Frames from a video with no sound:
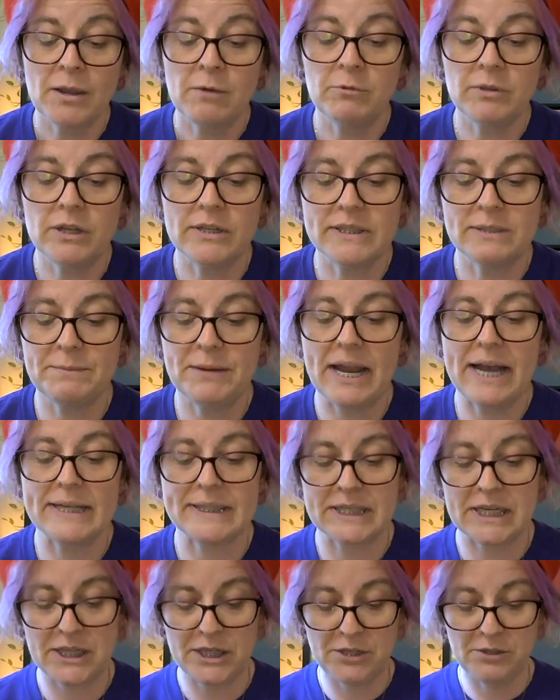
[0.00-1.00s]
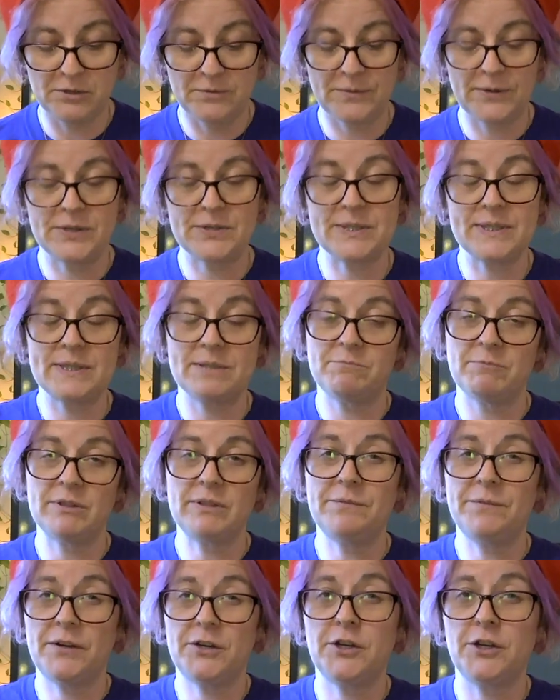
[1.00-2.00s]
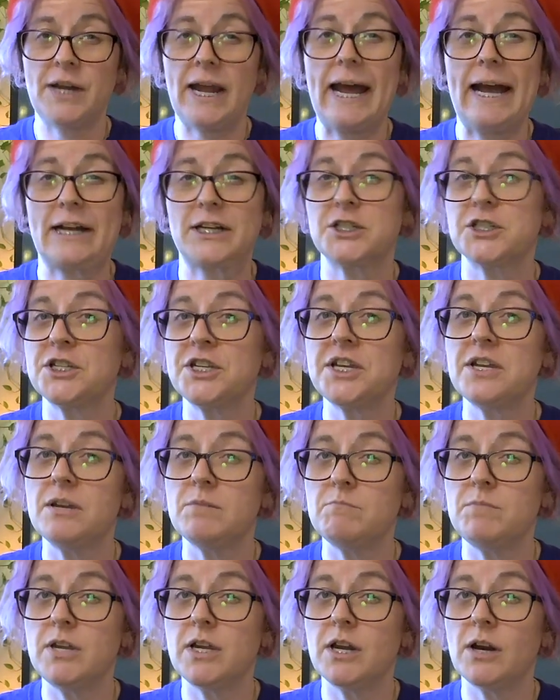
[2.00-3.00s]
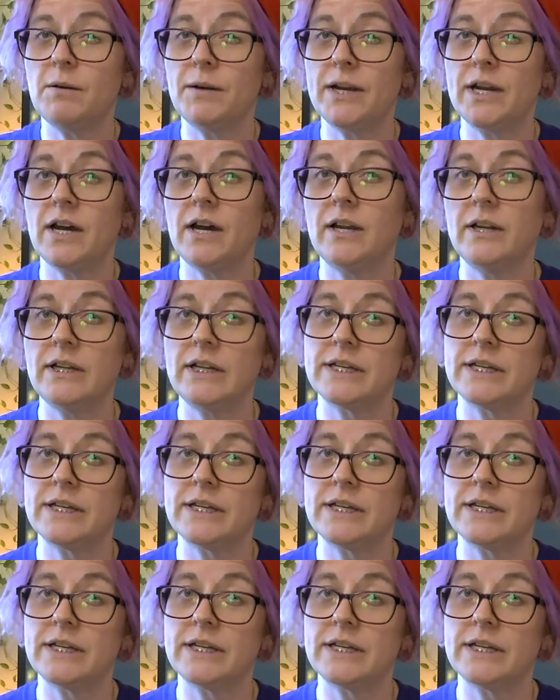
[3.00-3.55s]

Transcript: We'll also be asking the universe, what the fuck could actually be going on?